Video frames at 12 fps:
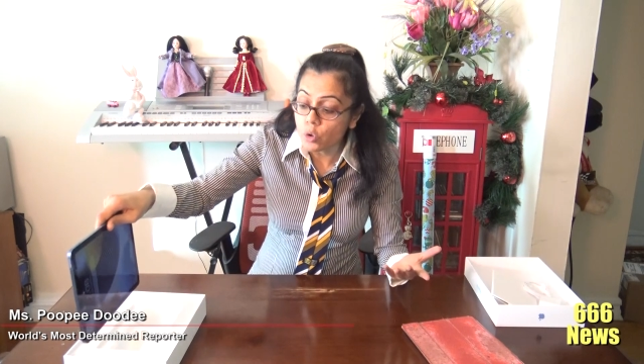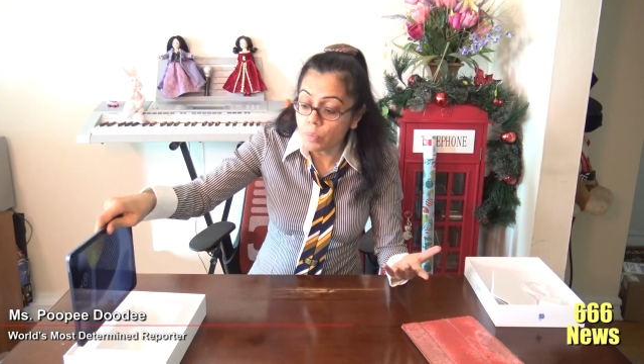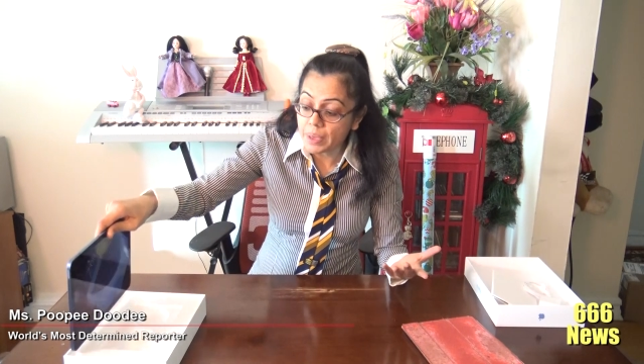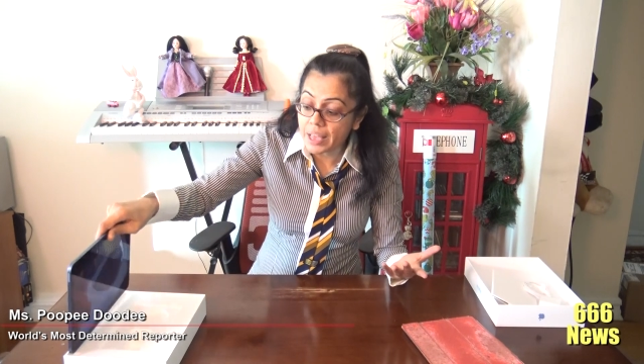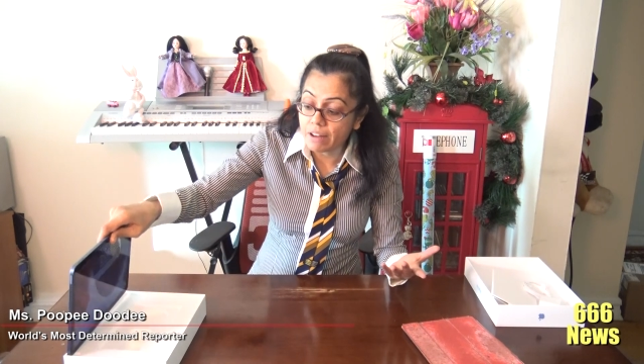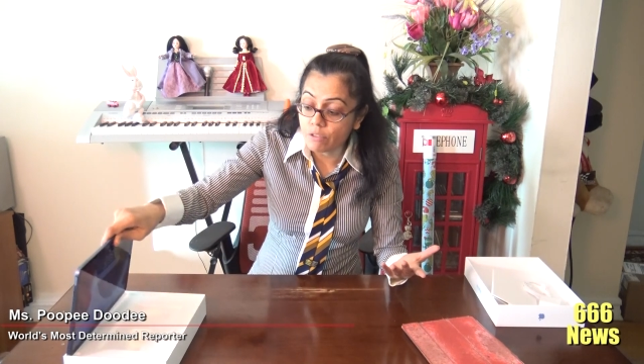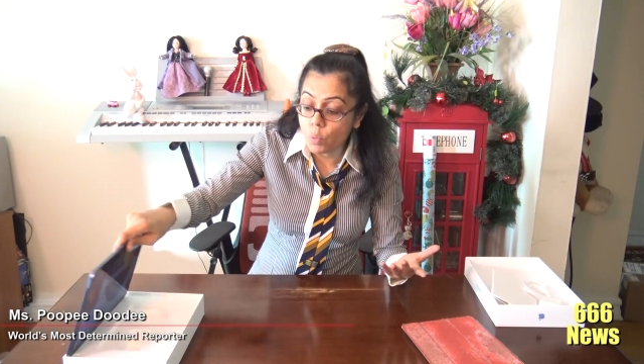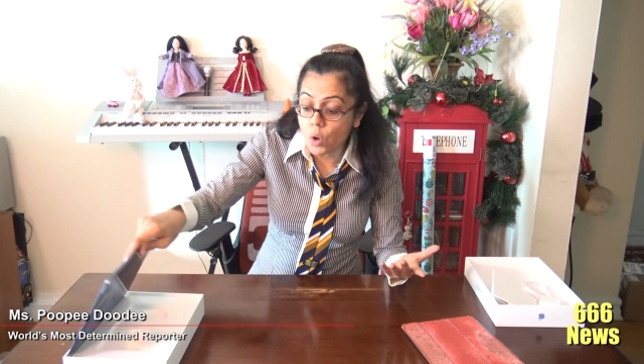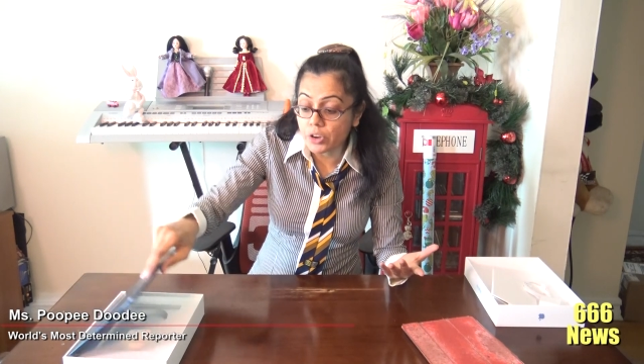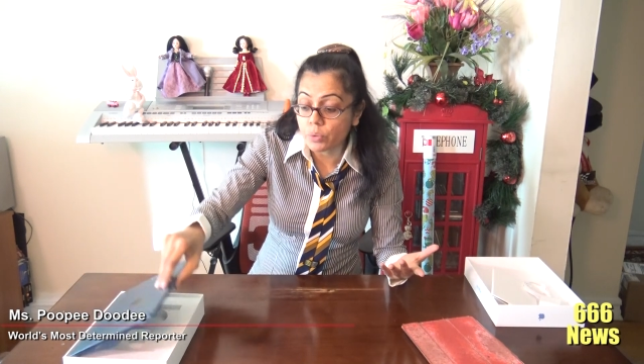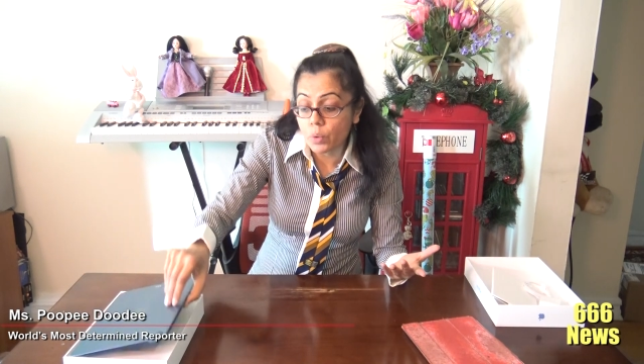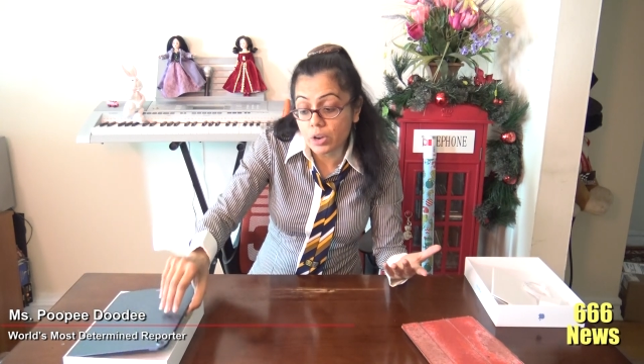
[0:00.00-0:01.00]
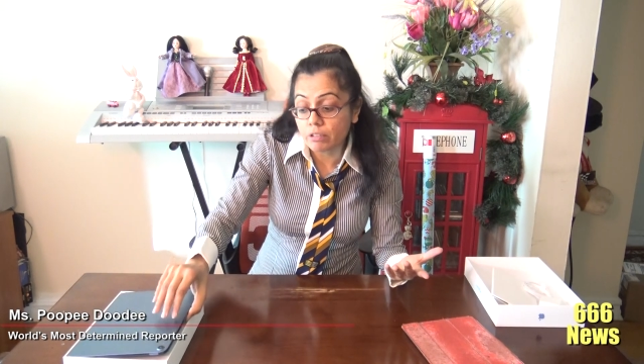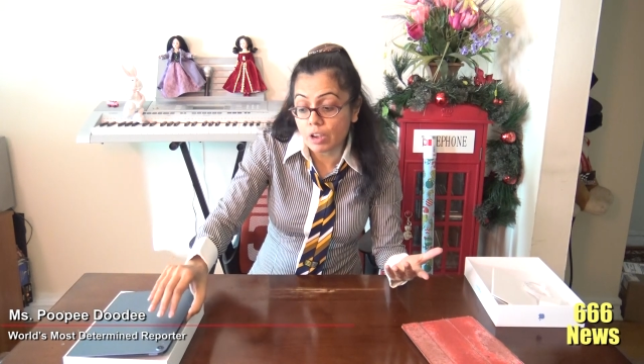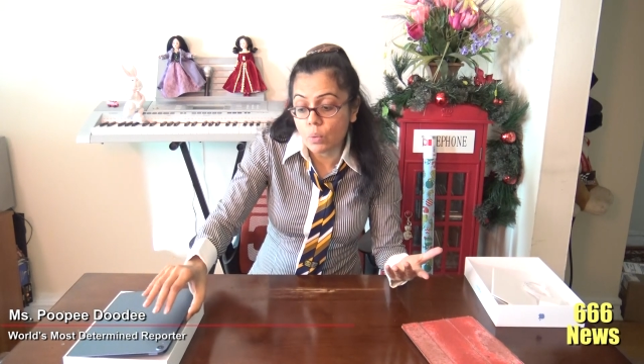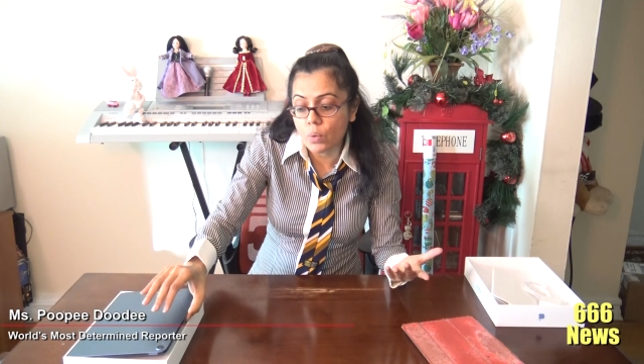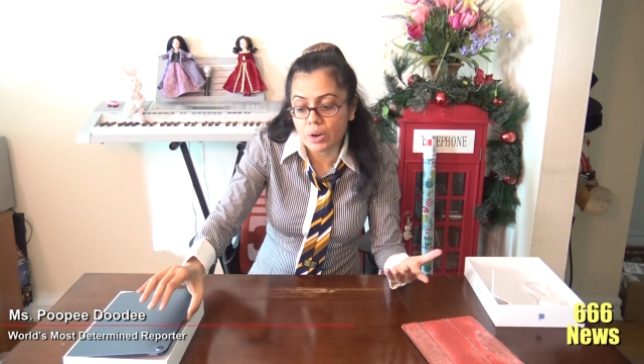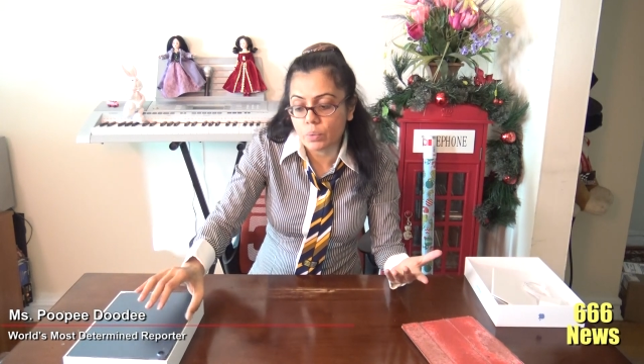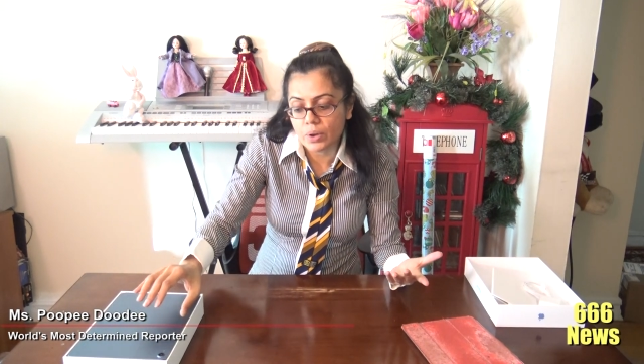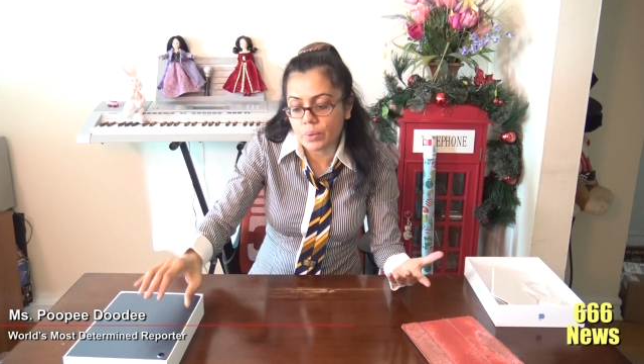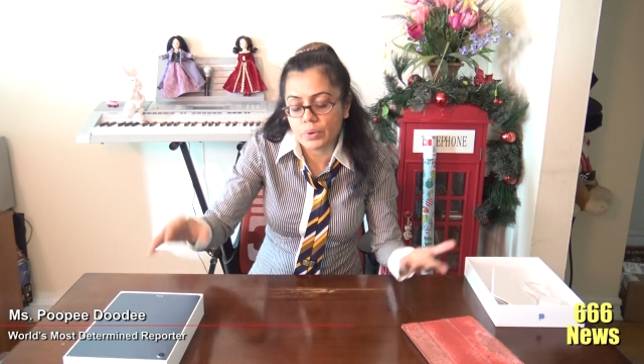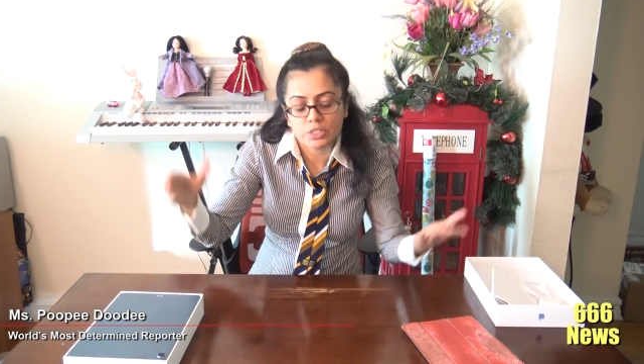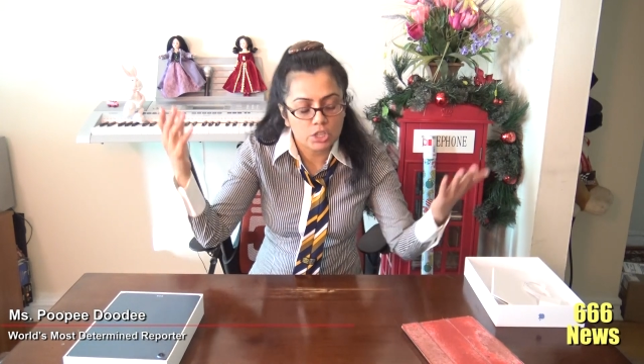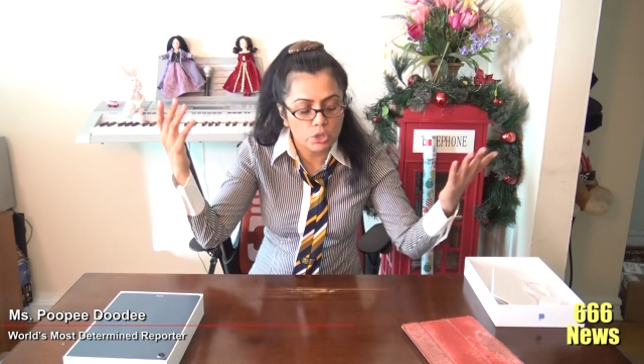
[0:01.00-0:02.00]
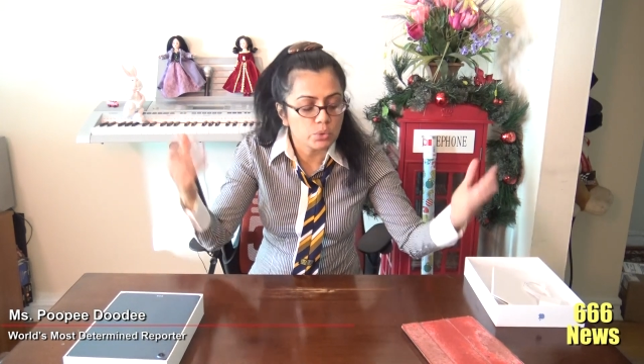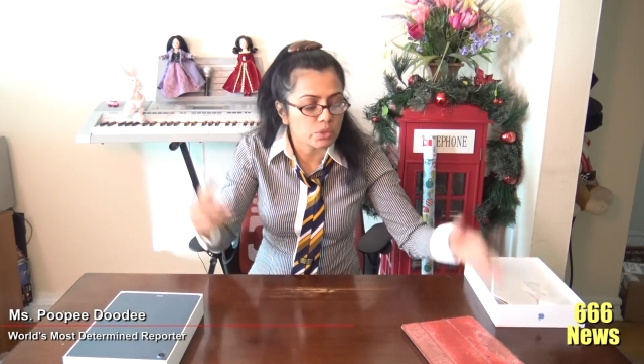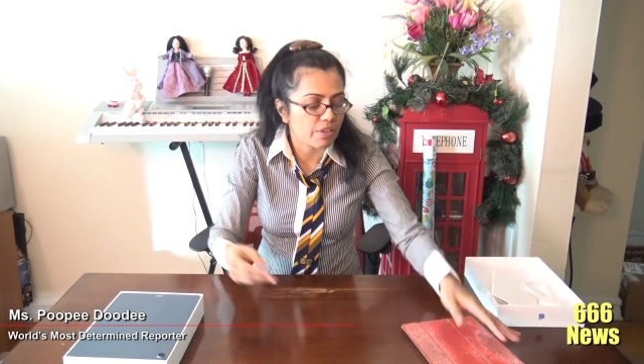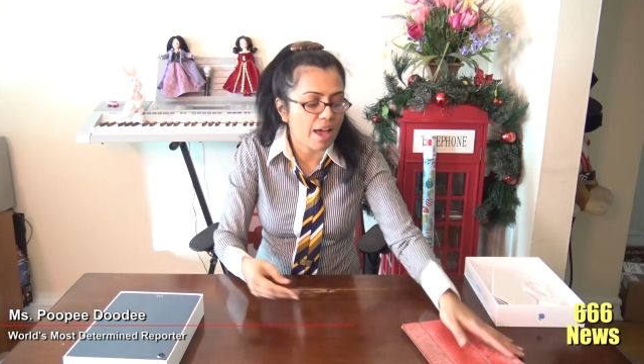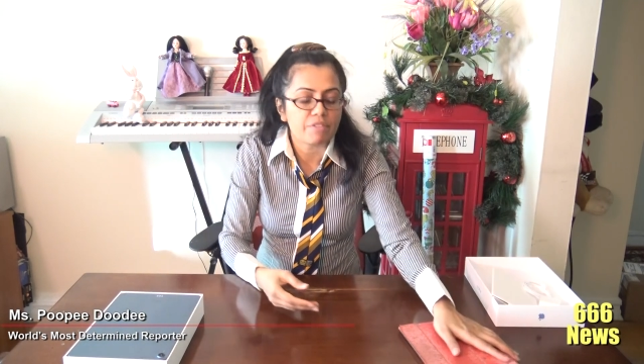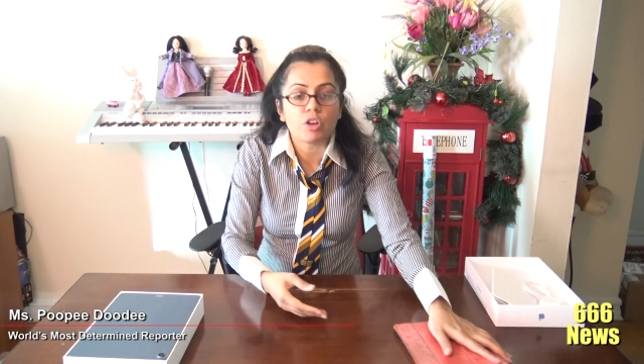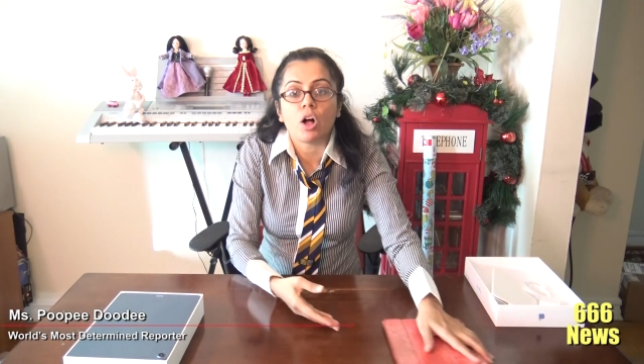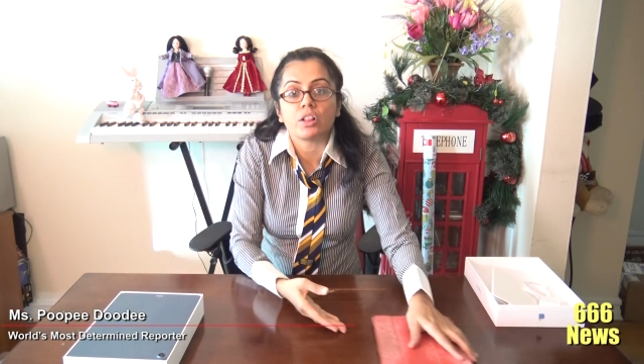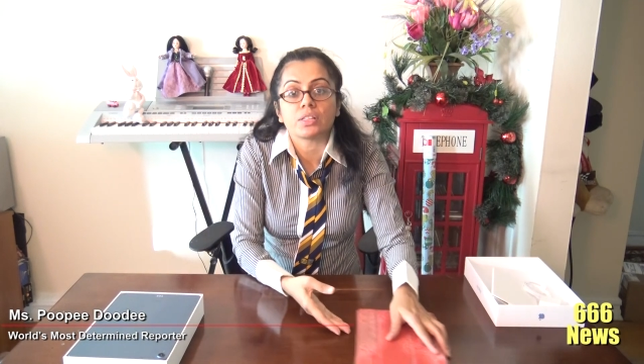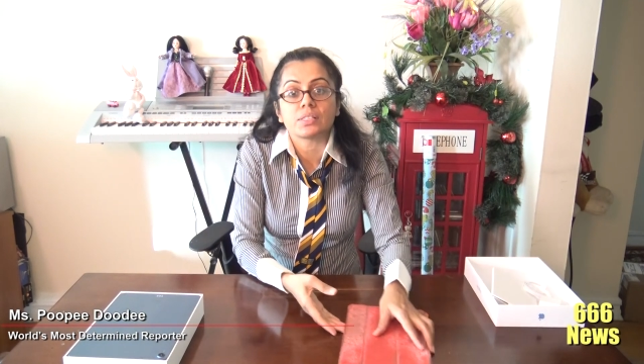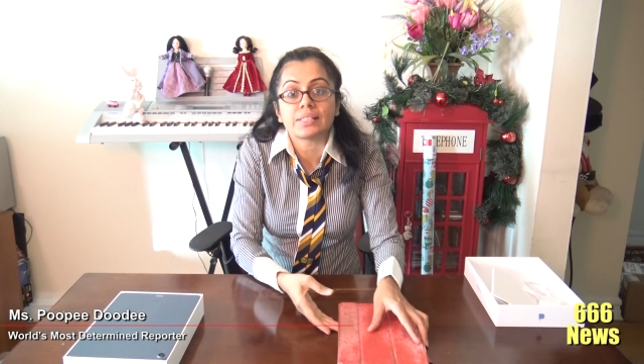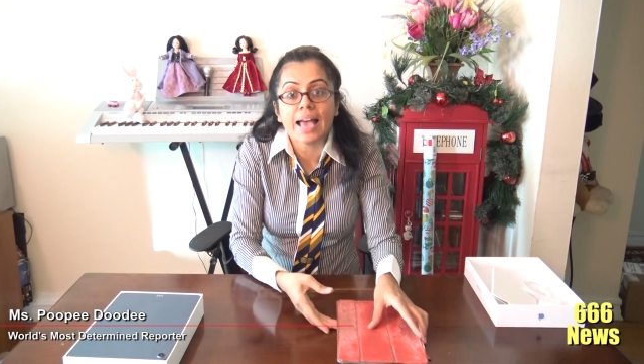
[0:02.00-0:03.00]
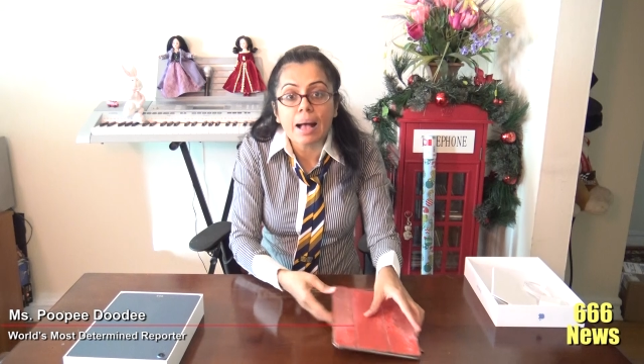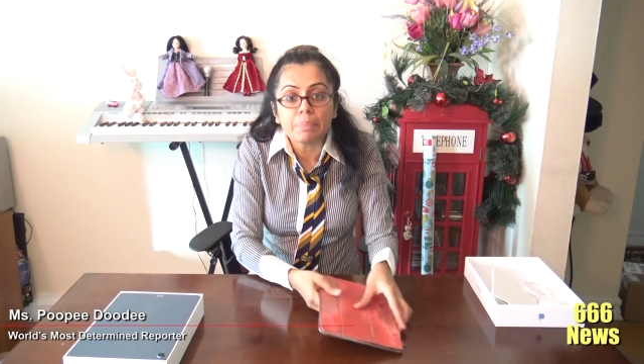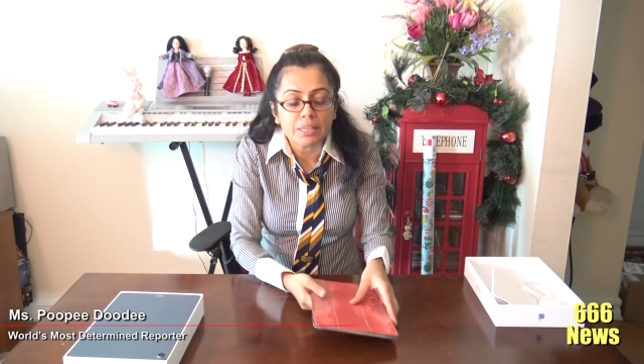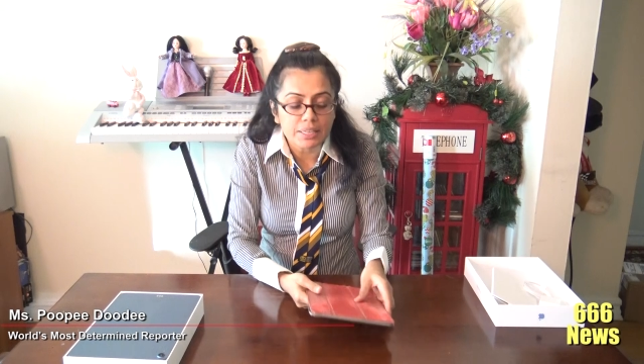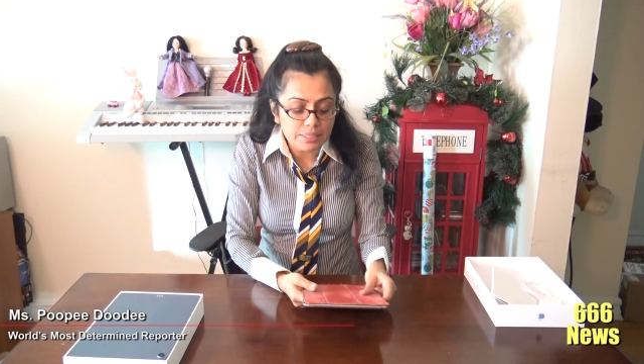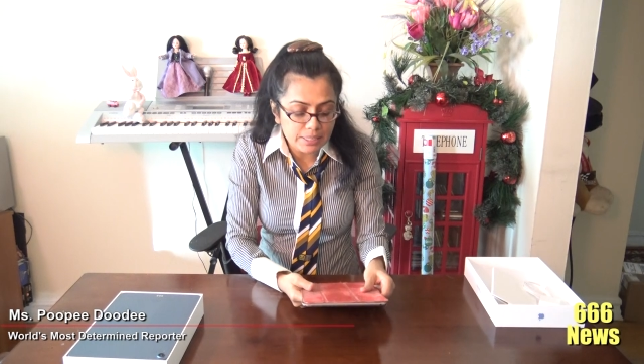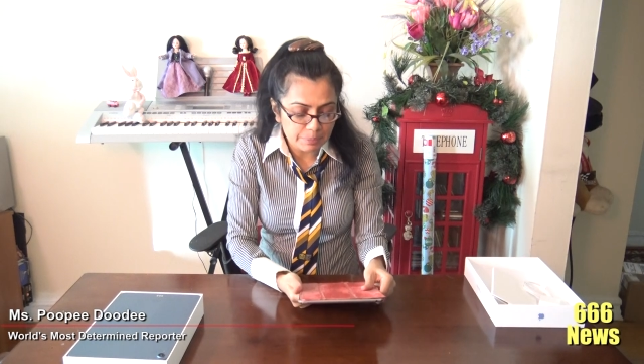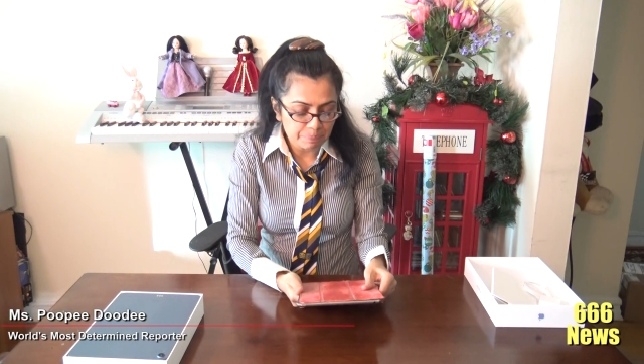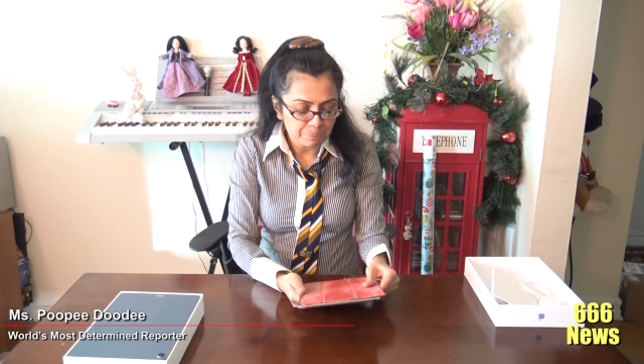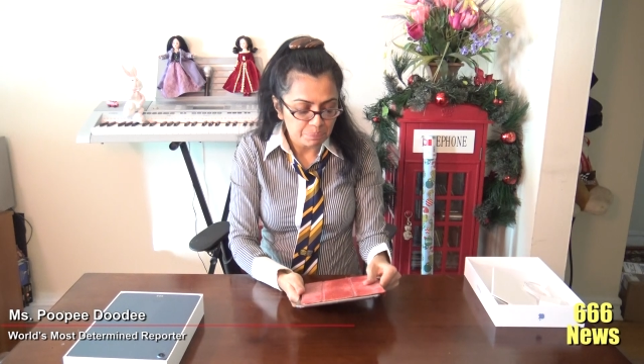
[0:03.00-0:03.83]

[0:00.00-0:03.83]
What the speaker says: who may have wondering what's the use of having all these tablets,